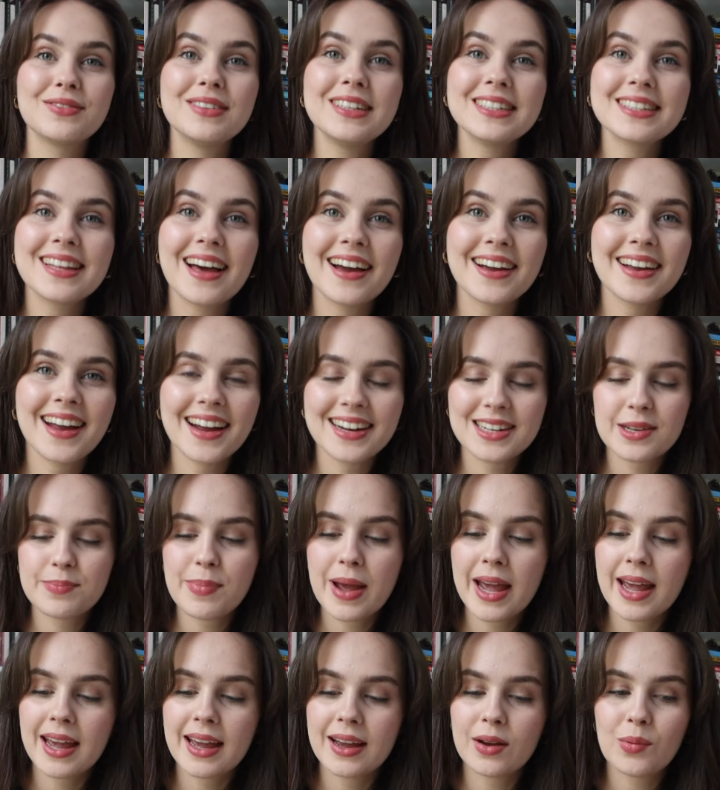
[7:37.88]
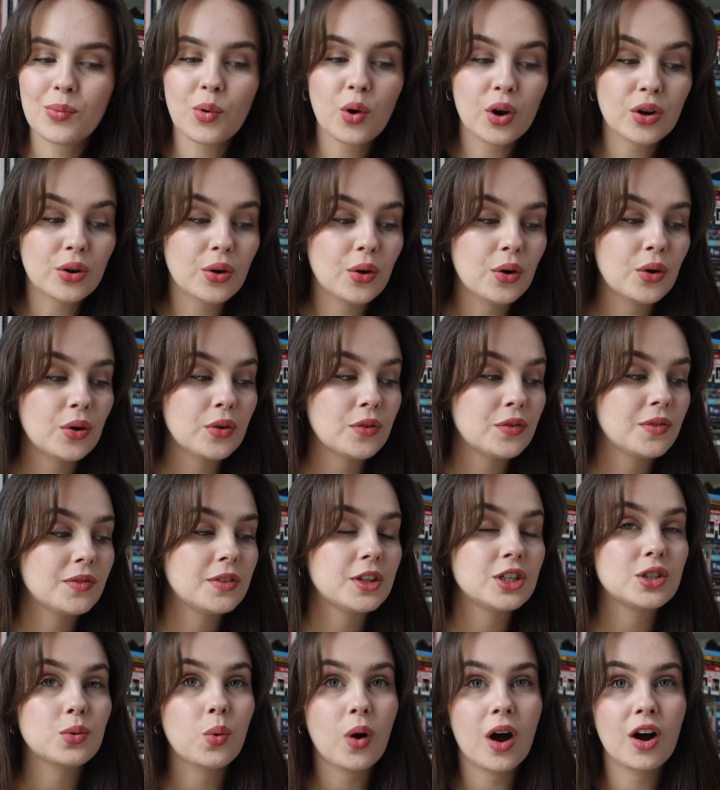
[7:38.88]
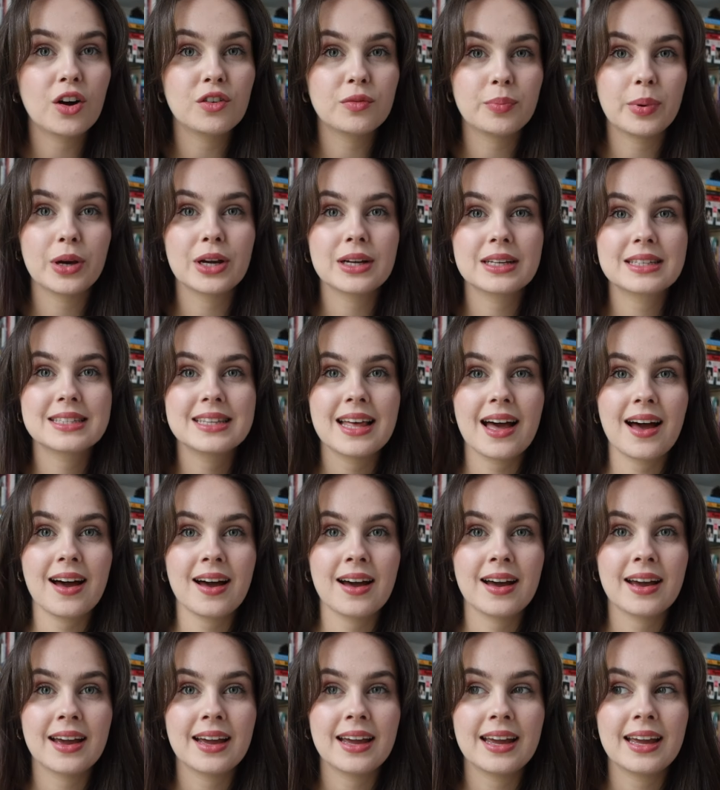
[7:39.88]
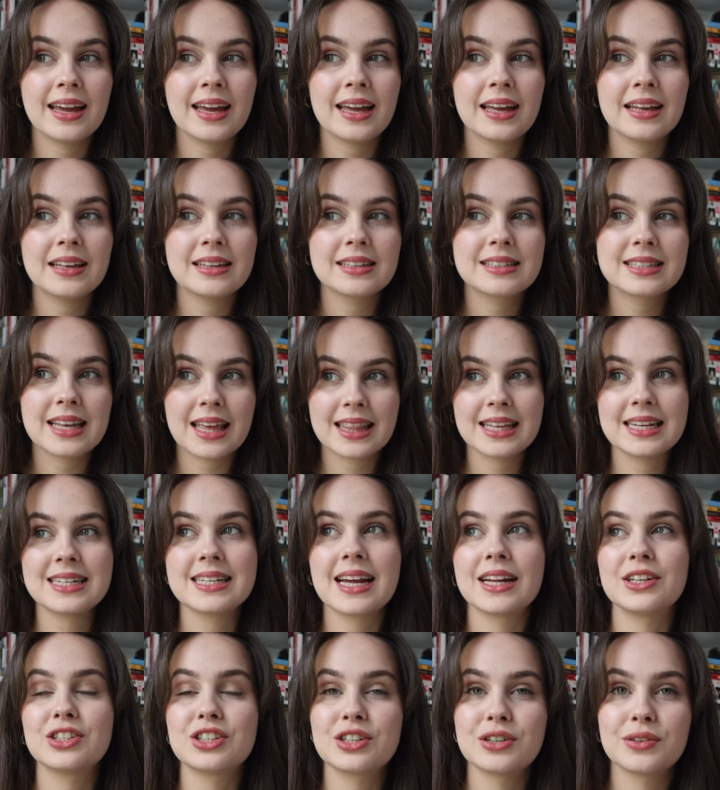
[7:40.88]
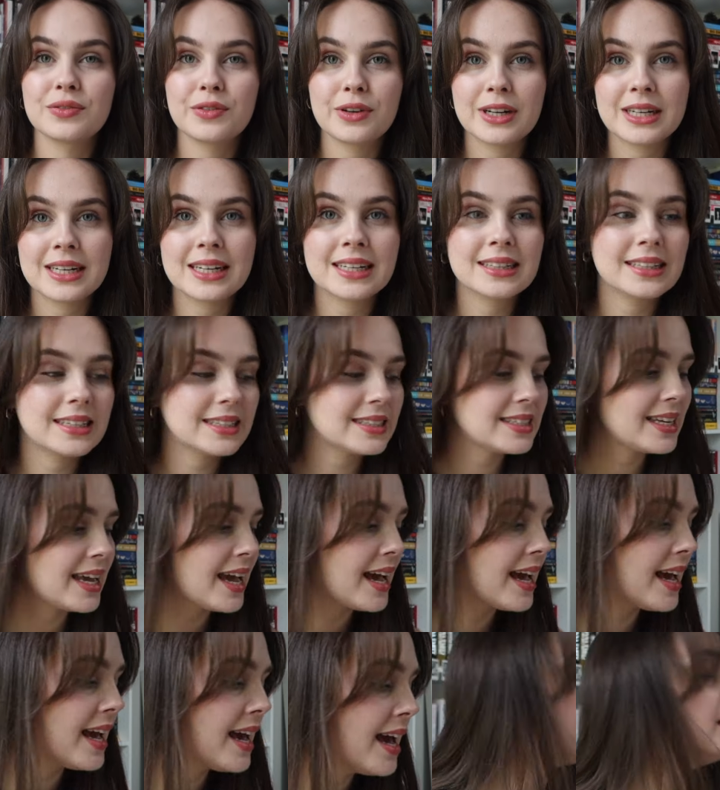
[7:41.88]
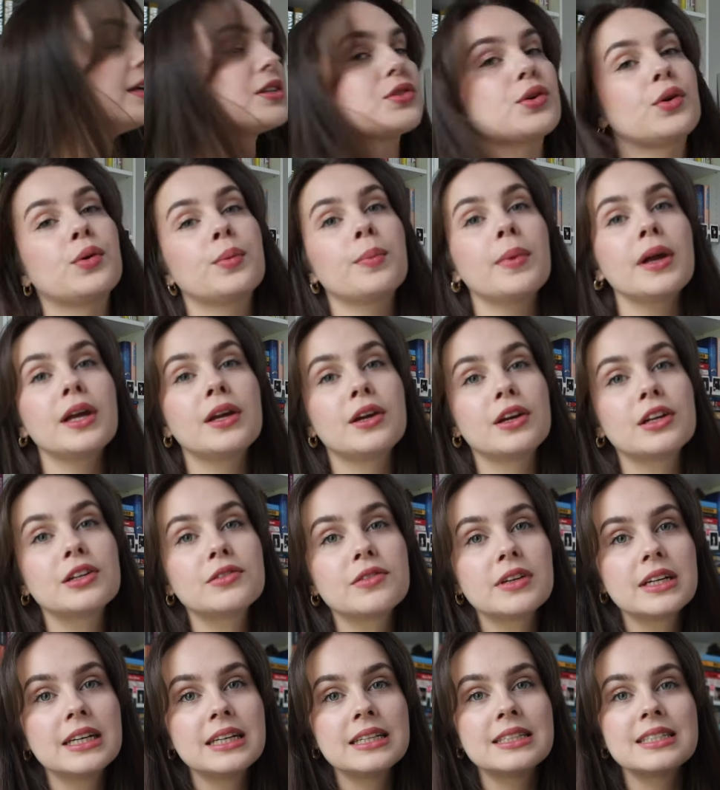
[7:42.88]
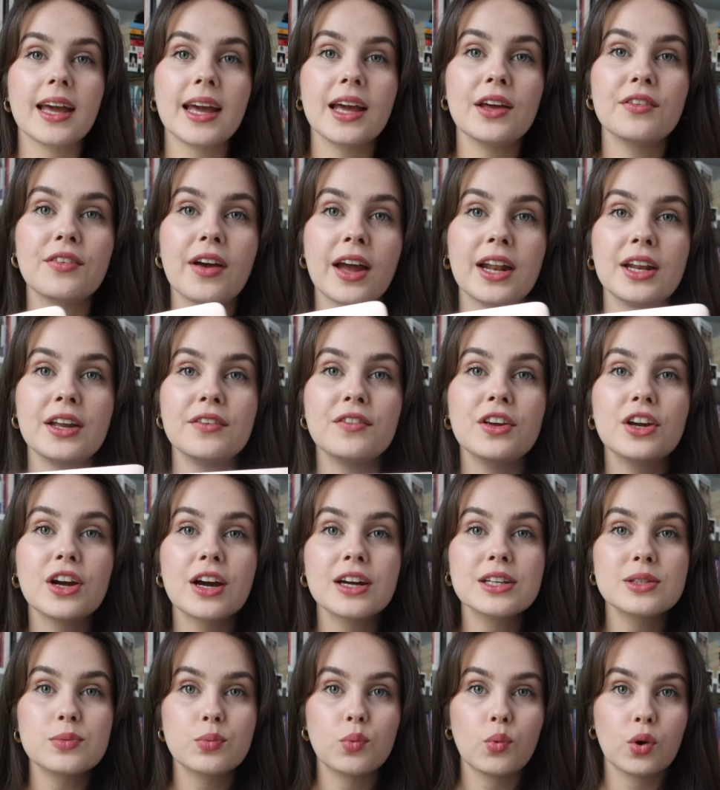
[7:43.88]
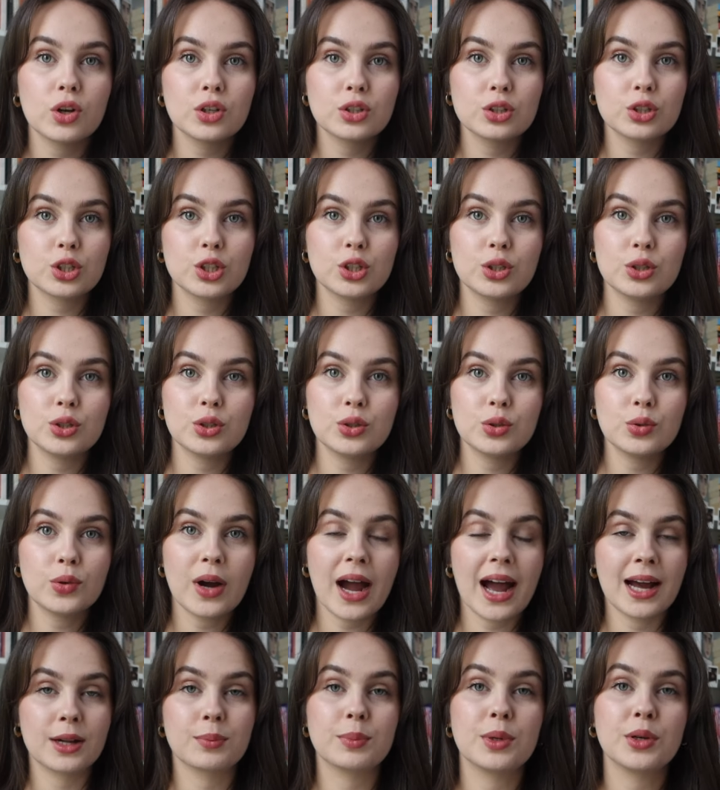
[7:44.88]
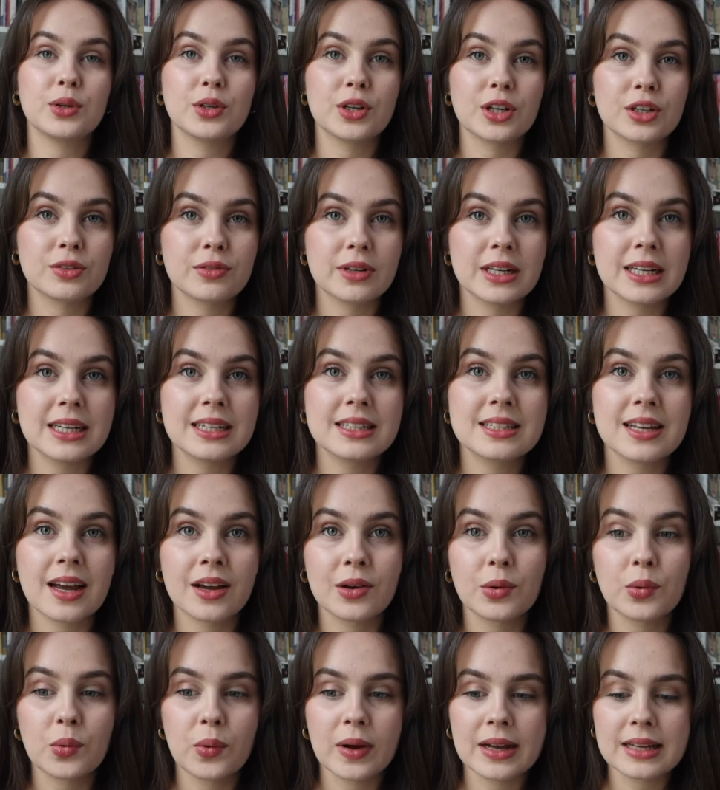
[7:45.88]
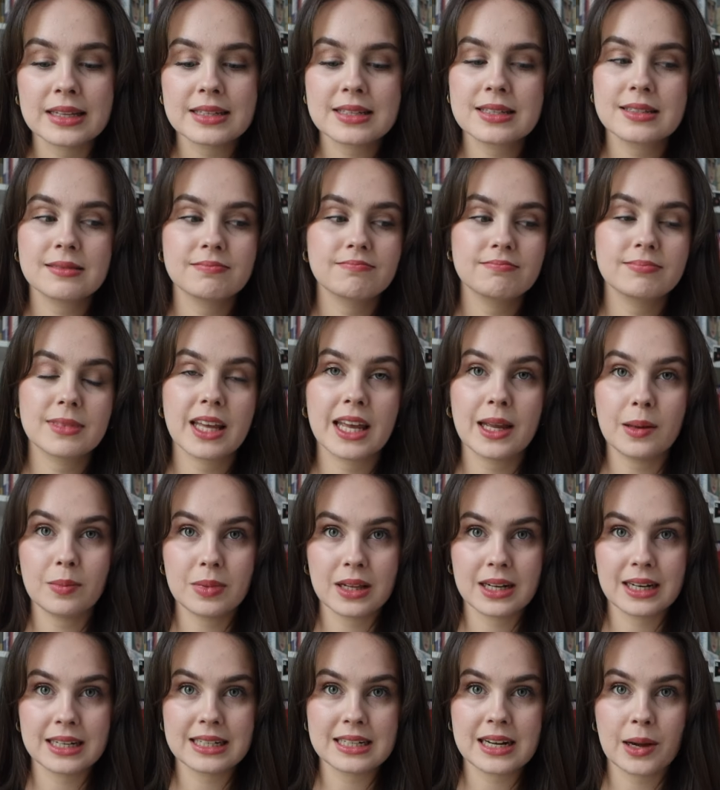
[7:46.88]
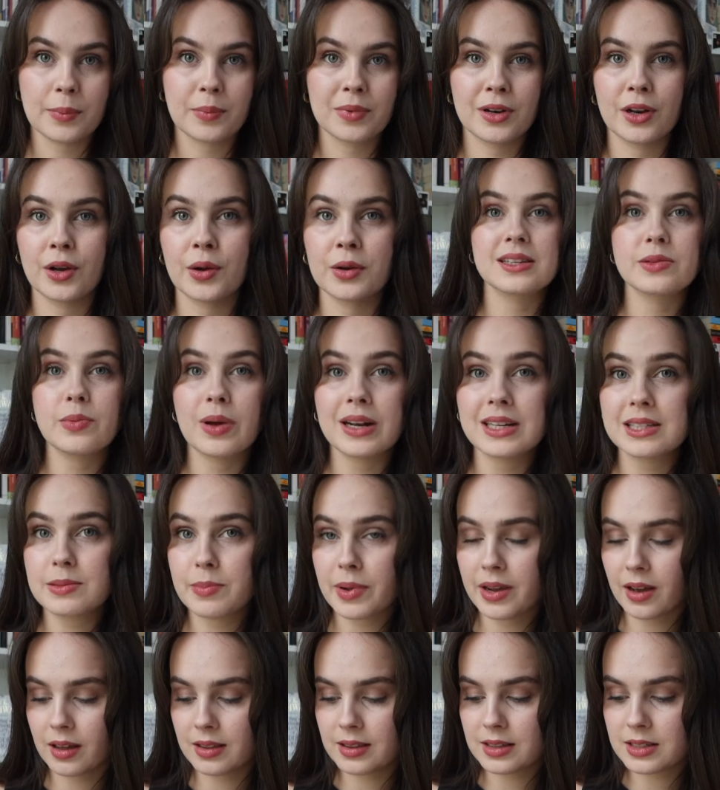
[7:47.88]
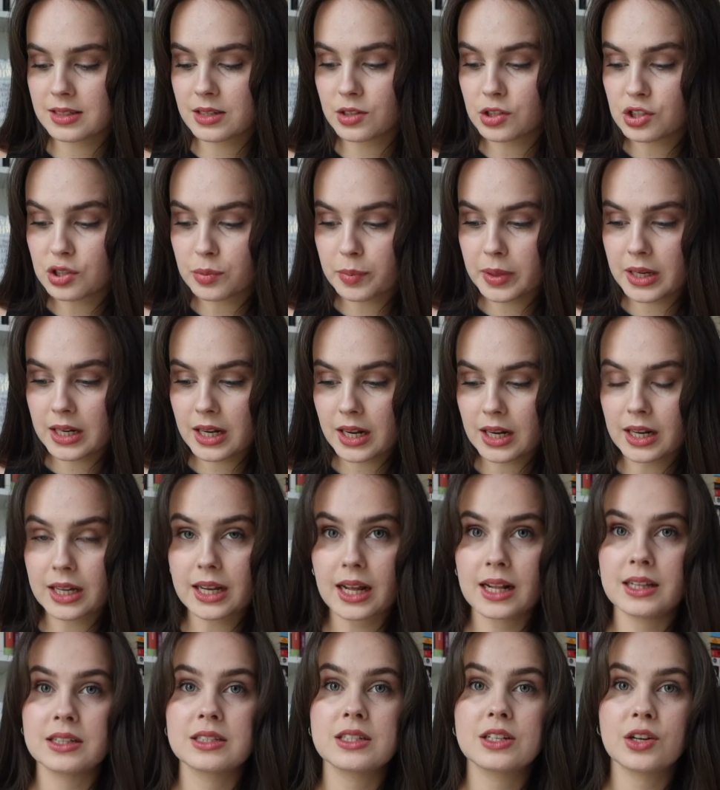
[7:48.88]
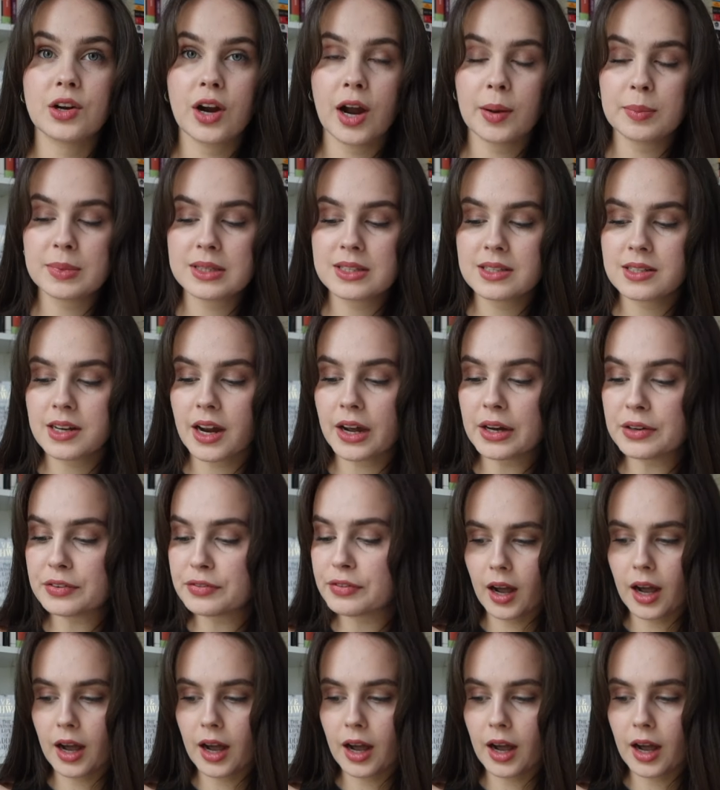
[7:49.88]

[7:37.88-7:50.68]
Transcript: means that I get to pick one of the 12 books that I set the intention of reading this year. It's on my Goodreads. If any of you guys want to add me on Goodreads, I always keep the link down below, as well as my other social media like Instagram and stuff.